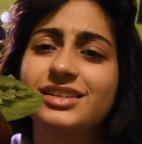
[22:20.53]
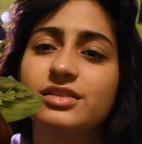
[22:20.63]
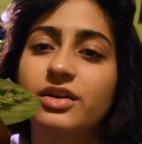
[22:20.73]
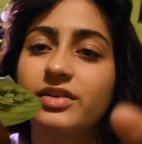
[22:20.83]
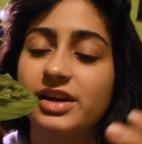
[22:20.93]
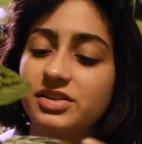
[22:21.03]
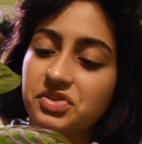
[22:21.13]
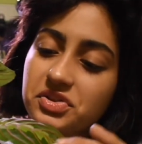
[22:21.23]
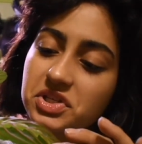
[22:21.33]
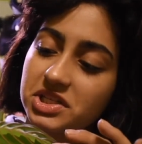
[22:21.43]
Okay, so
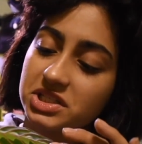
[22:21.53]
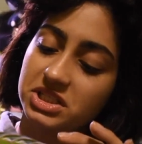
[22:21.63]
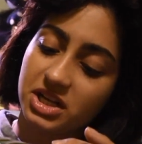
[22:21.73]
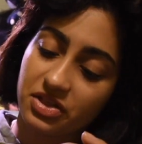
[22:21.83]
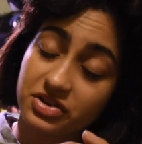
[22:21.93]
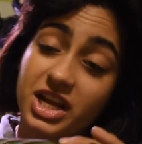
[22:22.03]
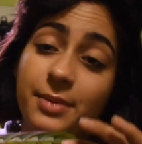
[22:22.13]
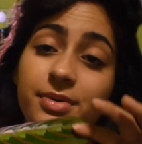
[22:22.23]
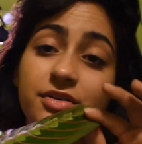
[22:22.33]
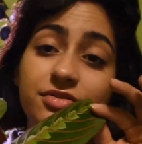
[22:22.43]
this is another
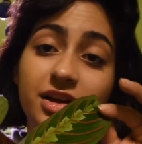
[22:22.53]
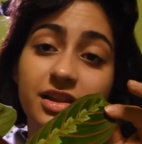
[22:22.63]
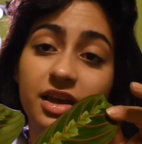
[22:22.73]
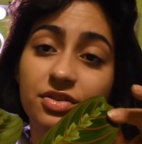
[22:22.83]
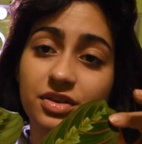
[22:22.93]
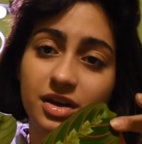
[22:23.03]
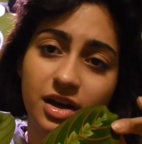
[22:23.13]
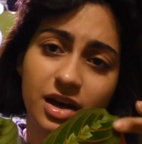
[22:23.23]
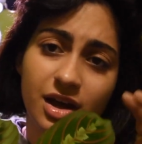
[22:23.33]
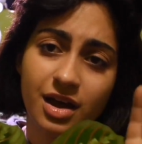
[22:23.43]
type of
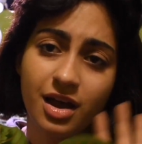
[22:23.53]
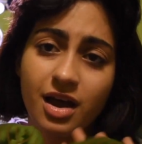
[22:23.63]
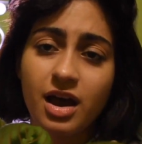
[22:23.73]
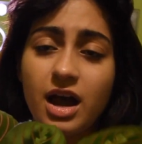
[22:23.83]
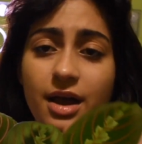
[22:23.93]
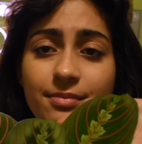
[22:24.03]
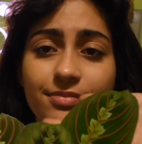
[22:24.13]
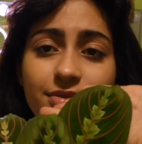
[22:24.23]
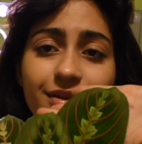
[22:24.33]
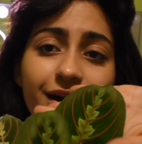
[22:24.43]
caletha.
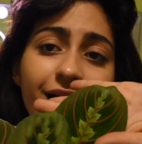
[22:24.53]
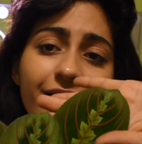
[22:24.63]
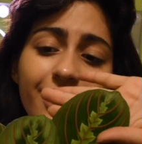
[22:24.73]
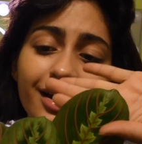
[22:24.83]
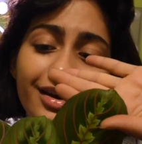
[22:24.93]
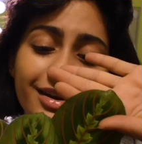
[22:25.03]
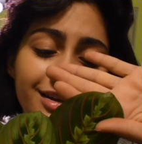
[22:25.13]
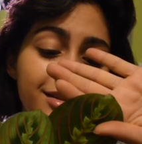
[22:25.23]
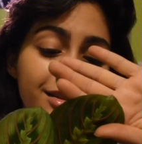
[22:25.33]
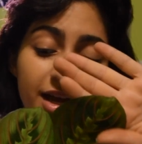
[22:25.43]
I'm not
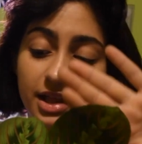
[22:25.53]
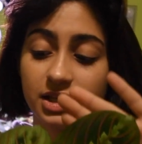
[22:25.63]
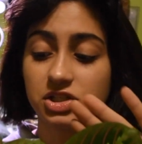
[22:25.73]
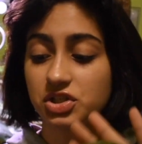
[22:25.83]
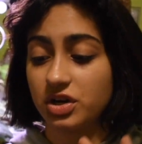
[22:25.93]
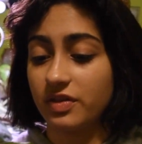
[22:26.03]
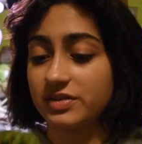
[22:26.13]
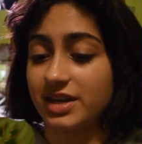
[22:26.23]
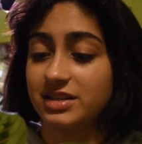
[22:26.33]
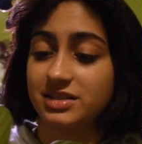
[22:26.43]
exactly sure on the
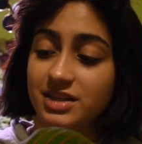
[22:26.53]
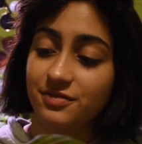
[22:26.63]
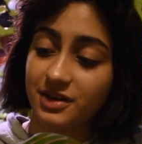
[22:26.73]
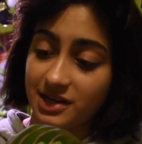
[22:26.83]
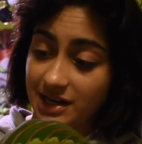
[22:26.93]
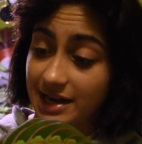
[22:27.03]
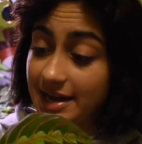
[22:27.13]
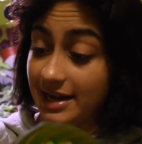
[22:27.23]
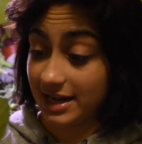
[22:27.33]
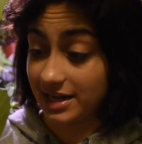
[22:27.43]
scientific
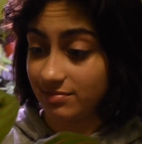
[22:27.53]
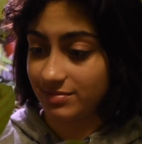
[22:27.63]
name